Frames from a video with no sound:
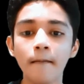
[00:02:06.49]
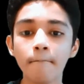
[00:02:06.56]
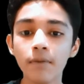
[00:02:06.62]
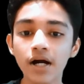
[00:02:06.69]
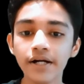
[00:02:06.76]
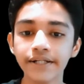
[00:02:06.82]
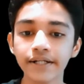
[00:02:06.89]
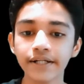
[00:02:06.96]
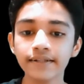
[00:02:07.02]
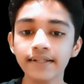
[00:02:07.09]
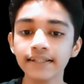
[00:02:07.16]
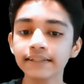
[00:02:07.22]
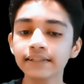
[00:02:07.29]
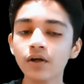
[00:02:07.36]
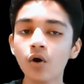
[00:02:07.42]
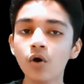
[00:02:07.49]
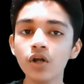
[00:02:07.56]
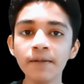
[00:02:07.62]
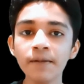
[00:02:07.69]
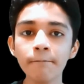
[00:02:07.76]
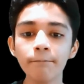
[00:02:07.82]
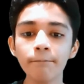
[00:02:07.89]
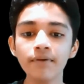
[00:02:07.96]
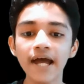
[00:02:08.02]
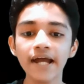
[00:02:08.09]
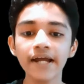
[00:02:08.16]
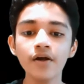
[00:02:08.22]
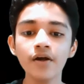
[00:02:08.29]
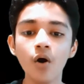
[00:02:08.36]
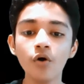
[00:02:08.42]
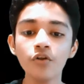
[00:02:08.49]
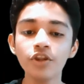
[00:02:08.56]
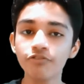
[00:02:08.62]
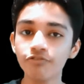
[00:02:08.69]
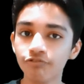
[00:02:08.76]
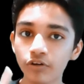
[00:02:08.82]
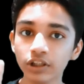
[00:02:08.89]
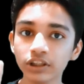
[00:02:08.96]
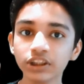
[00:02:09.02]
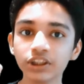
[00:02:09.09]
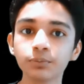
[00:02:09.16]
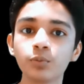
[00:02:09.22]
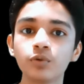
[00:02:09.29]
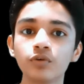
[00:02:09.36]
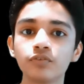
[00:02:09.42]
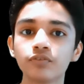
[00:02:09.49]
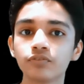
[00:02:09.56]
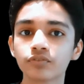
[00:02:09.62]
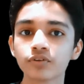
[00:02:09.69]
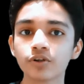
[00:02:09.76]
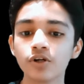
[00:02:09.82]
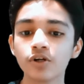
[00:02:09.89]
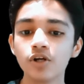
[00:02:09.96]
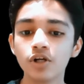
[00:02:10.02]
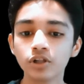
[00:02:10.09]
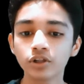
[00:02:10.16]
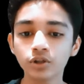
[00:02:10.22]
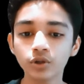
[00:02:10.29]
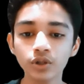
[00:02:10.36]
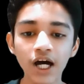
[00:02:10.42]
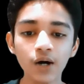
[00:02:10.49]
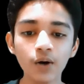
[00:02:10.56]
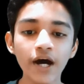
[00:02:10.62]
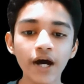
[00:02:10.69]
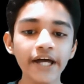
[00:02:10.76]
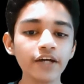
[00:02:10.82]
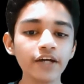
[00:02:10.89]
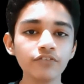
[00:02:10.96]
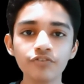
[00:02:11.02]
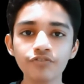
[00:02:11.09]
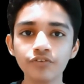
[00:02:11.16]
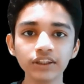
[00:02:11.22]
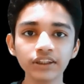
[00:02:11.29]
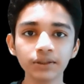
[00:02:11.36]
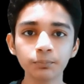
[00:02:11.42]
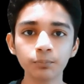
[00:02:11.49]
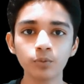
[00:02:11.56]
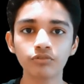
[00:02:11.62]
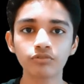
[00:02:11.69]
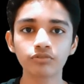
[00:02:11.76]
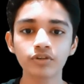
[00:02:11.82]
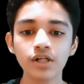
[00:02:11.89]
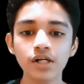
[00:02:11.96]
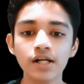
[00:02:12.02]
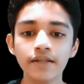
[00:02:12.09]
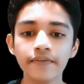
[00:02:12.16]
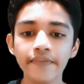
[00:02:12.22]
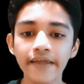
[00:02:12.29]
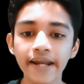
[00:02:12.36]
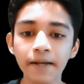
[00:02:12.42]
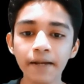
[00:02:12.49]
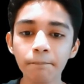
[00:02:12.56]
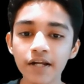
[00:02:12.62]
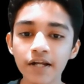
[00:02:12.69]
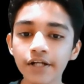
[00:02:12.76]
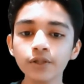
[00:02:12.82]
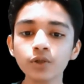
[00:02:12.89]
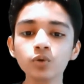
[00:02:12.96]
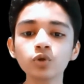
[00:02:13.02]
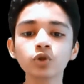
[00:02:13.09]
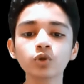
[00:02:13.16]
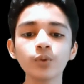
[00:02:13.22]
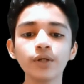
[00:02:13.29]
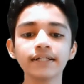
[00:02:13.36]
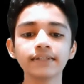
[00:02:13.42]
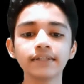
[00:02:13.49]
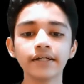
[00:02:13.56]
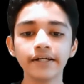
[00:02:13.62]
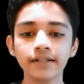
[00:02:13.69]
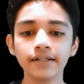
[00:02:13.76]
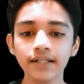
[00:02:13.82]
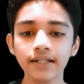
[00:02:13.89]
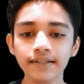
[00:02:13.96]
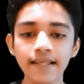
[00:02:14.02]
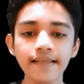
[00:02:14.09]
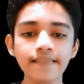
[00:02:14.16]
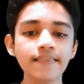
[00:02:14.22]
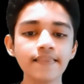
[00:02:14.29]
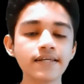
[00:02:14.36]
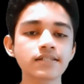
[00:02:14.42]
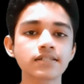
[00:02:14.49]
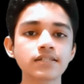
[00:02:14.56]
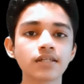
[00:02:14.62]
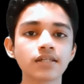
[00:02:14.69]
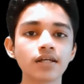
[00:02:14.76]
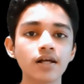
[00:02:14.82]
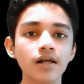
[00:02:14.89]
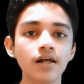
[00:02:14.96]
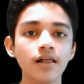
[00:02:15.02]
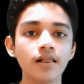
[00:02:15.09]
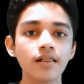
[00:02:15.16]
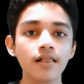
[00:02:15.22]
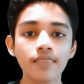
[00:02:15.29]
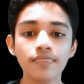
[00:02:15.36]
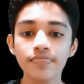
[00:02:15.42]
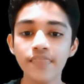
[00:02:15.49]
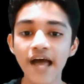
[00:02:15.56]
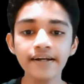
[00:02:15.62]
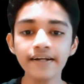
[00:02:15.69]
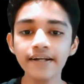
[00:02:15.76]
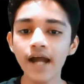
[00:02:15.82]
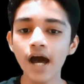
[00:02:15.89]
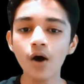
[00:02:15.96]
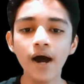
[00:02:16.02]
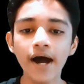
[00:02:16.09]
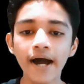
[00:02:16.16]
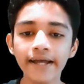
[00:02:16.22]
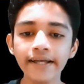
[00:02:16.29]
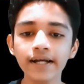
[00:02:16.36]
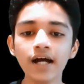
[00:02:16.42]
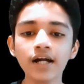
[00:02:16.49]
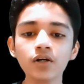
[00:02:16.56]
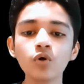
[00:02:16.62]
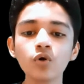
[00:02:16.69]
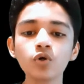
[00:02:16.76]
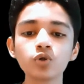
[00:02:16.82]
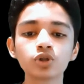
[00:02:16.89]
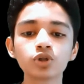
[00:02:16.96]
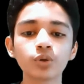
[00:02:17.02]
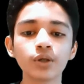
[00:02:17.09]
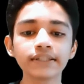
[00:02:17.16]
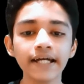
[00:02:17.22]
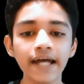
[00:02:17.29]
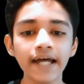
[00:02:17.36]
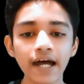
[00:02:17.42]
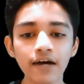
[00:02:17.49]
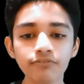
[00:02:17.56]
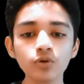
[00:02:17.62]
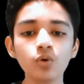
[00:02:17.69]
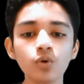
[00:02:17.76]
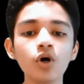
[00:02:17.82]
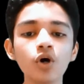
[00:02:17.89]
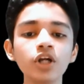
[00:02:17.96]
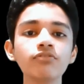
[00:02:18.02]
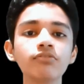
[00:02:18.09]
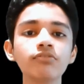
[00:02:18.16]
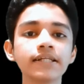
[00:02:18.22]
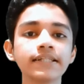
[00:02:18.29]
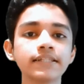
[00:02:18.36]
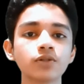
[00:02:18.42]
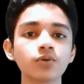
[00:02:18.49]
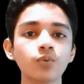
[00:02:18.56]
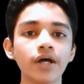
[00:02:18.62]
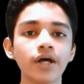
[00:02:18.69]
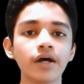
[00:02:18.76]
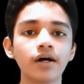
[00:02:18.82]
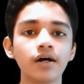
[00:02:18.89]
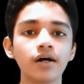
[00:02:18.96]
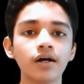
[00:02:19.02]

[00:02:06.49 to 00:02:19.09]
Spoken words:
But this is only implied on the first move. So now I have the first move. Then I played 2 squares ahead, just like this. Then now I can't go 2 squares, I have to go only 1 square.